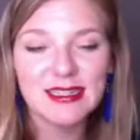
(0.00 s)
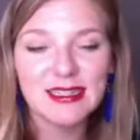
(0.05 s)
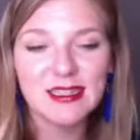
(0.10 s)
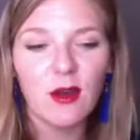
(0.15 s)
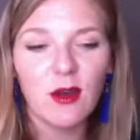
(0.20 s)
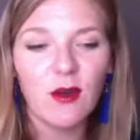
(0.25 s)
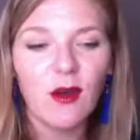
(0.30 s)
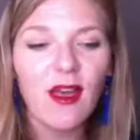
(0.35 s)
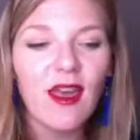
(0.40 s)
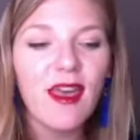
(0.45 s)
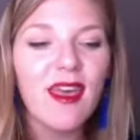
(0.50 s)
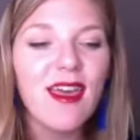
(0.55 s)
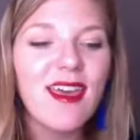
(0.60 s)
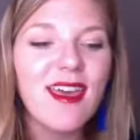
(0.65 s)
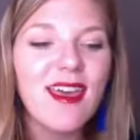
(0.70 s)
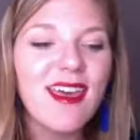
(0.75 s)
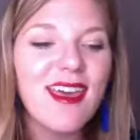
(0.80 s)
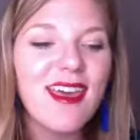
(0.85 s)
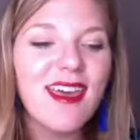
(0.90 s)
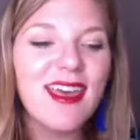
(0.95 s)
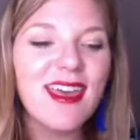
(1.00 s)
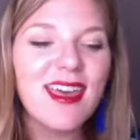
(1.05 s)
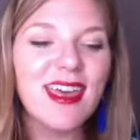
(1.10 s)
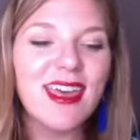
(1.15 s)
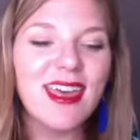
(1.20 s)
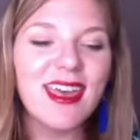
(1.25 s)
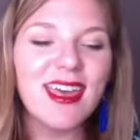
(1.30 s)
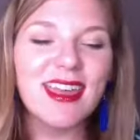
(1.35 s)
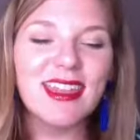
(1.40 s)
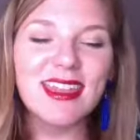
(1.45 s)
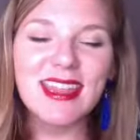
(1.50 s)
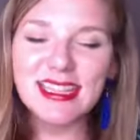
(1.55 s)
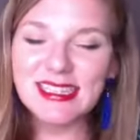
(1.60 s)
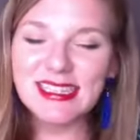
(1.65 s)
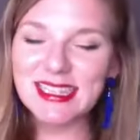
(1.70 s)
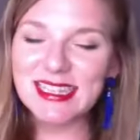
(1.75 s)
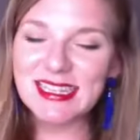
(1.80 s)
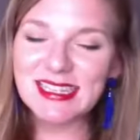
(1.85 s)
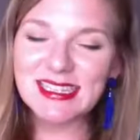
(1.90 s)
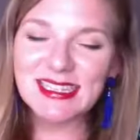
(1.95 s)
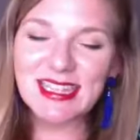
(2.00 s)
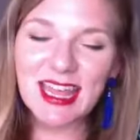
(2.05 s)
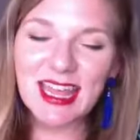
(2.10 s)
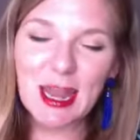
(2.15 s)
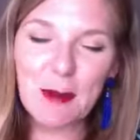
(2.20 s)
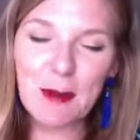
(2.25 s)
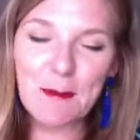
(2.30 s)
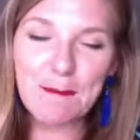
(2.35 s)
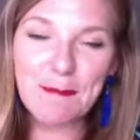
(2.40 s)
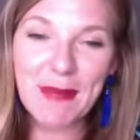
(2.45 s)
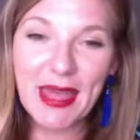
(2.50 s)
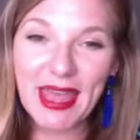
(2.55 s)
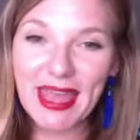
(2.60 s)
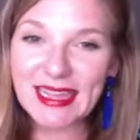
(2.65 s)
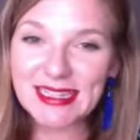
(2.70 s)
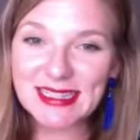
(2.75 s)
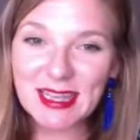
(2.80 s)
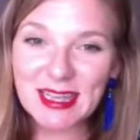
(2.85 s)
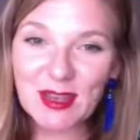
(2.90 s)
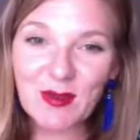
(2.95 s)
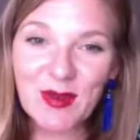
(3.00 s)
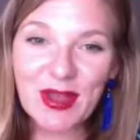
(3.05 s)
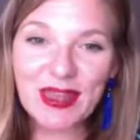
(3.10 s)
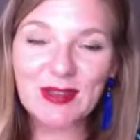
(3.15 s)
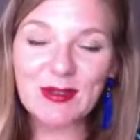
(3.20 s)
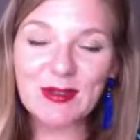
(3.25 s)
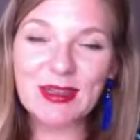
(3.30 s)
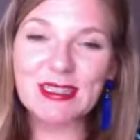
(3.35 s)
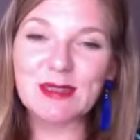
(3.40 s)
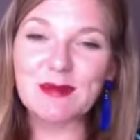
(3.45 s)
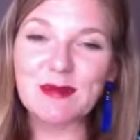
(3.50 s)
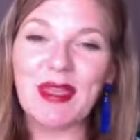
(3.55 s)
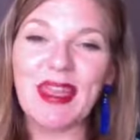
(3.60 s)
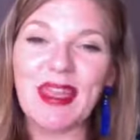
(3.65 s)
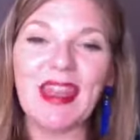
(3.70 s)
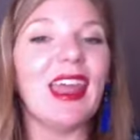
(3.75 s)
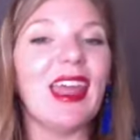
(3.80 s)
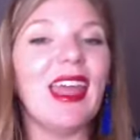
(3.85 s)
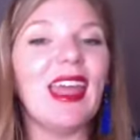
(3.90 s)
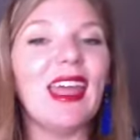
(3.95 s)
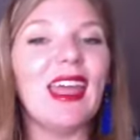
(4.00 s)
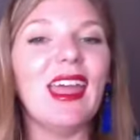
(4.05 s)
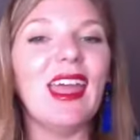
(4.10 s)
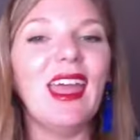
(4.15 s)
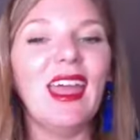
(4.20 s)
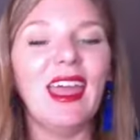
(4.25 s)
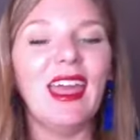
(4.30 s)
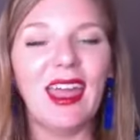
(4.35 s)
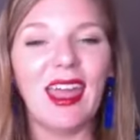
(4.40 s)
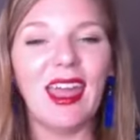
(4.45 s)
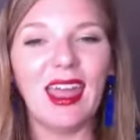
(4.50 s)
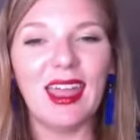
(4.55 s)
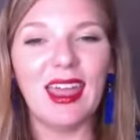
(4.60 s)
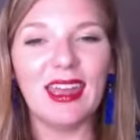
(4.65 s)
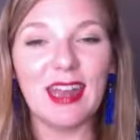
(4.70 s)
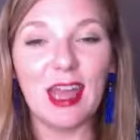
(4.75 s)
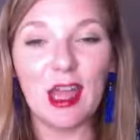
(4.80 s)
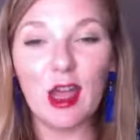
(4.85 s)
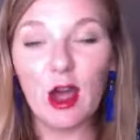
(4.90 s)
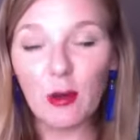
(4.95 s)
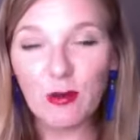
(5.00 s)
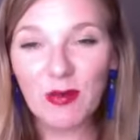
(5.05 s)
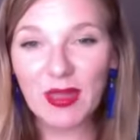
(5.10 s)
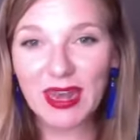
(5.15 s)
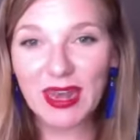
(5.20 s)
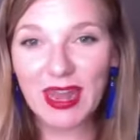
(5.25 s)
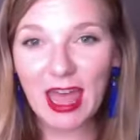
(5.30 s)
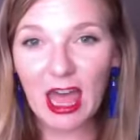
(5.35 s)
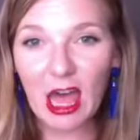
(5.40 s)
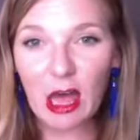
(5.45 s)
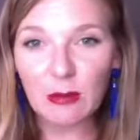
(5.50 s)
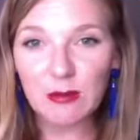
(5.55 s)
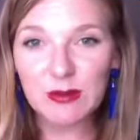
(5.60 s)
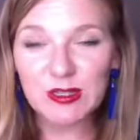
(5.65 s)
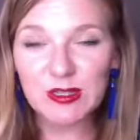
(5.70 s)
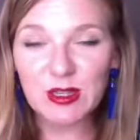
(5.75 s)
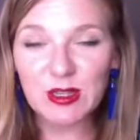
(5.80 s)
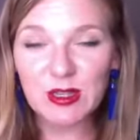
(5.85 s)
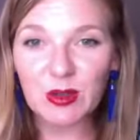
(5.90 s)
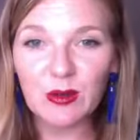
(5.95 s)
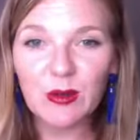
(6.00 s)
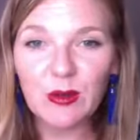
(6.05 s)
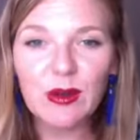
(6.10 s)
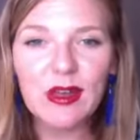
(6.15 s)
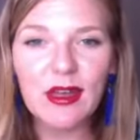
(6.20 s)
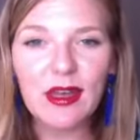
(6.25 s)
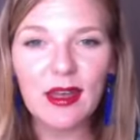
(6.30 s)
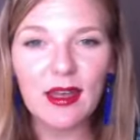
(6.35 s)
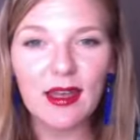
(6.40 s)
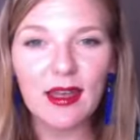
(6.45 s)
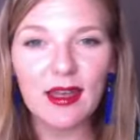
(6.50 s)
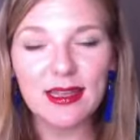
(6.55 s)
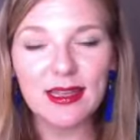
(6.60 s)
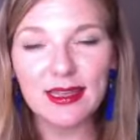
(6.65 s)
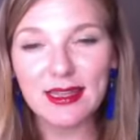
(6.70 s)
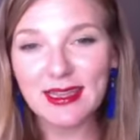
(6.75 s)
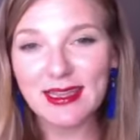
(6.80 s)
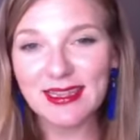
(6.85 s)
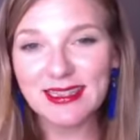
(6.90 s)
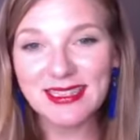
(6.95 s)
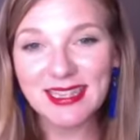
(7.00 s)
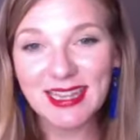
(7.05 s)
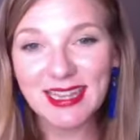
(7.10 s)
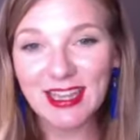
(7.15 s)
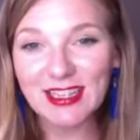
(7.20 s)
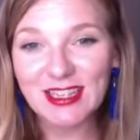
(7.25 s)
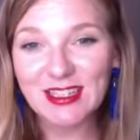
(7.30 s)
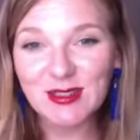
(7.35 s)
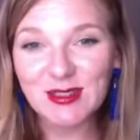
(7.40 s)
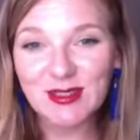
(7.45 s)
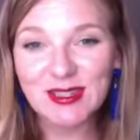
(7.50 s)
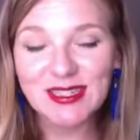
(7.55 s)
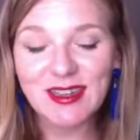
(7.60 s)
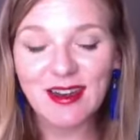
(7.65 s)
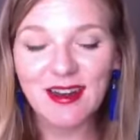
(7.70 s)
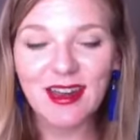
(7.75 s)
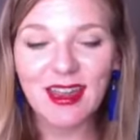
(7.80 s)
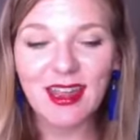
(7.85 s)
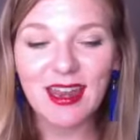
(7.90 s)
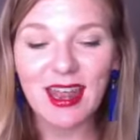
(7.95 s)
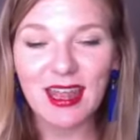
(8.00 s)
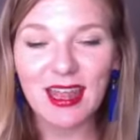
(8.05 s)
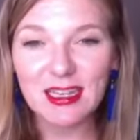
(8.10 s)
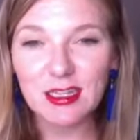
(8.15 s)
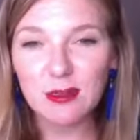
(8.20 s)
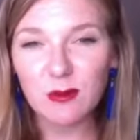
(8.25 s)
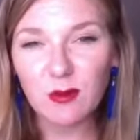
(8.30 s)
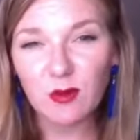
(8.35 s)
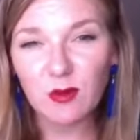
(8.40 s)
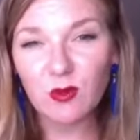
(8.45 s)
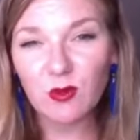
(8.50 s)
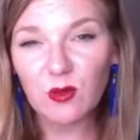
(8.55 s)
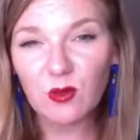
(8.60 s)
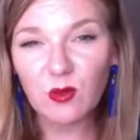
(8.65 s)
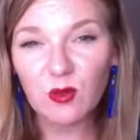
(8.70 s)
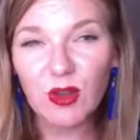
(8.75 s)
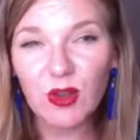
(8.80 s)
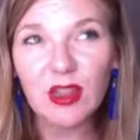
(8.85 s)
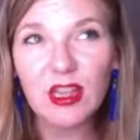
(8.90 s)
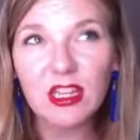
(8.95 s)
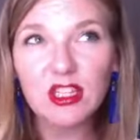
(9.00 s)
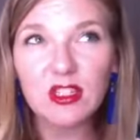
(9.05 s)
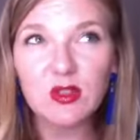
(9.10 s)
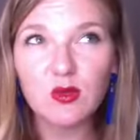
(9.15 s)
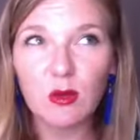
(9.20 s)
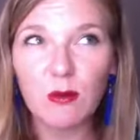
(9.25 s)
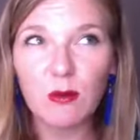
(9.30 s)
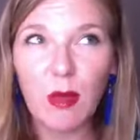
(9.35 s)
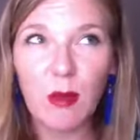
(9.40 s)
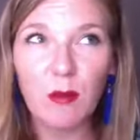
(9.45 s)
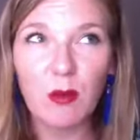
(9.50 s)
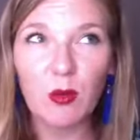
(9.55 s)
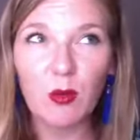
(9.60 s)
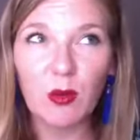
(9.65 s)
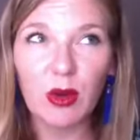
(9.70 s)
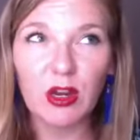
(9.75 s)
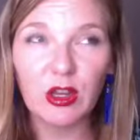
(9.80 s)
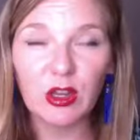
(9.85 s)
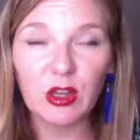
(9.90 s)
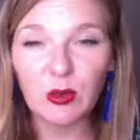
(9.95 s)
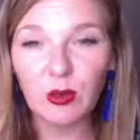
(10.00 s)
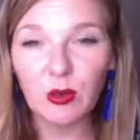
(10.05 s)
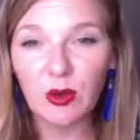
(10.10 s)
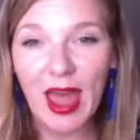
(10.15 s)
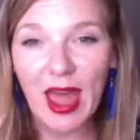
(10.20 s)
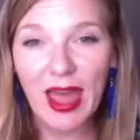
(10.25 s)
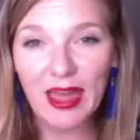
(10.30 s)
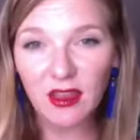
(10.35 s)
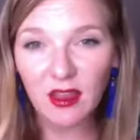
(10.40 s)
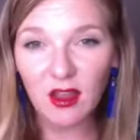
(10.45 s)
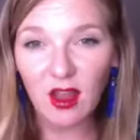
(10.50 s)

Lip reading: So this is an amazing way to explain it, and I hope that it helps you to get you started and to really just remember where you were at in the